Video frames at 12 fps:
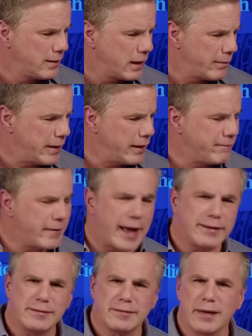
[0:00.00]
I mean, if
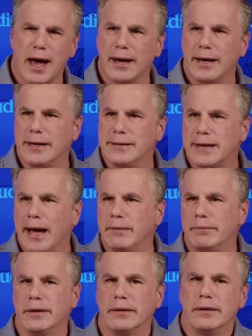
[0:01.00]
that's not an
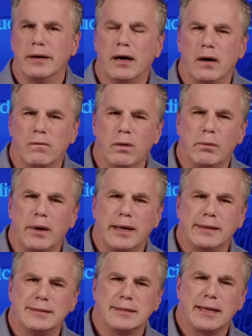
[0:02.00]
indictment of the way
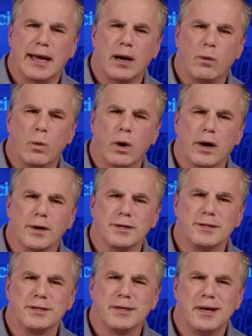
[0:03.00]
this town
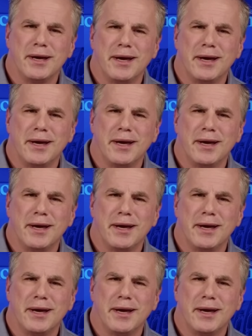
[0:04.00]
works,